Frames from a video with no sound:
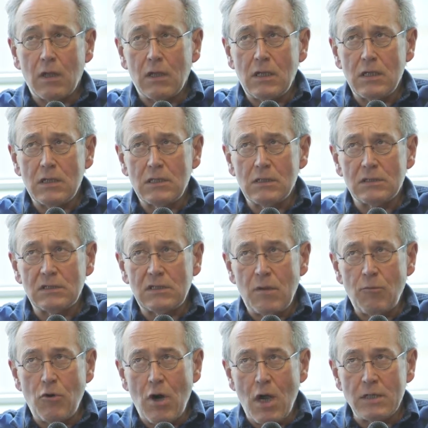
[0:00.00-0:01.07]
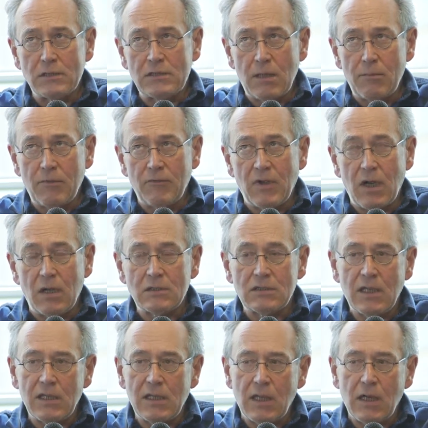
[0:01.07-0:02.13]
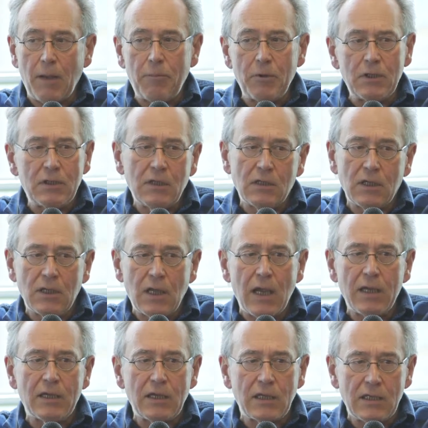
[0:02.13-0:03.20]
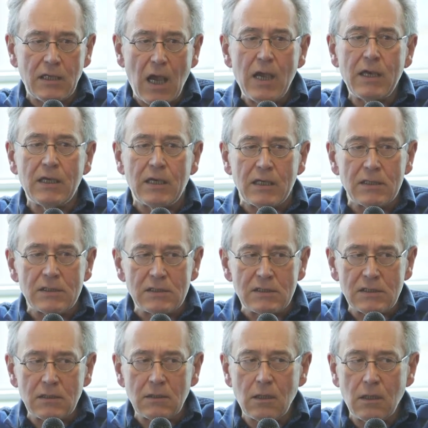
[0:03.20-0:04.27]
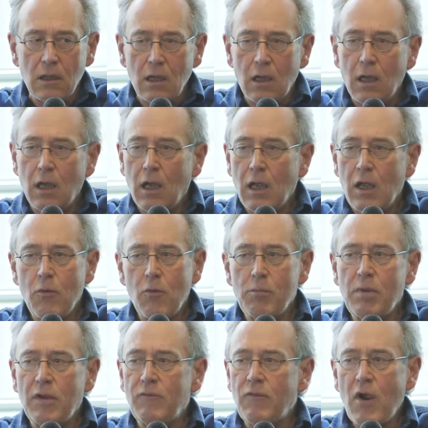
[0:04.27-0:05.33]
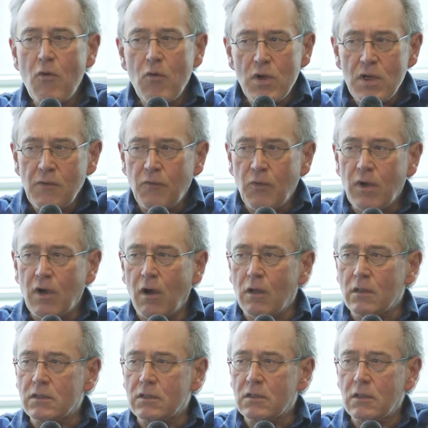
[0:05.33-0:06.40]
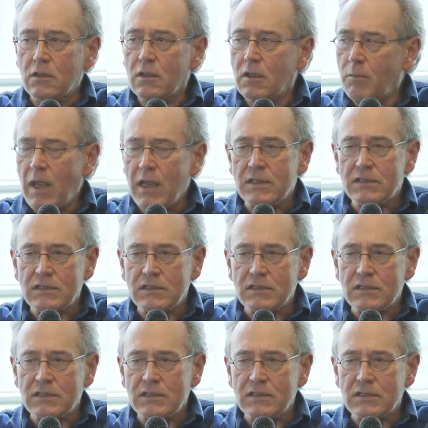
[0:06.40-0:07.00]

To summarize some of it, I'll say that up until the 1990s, it would be very difficult to make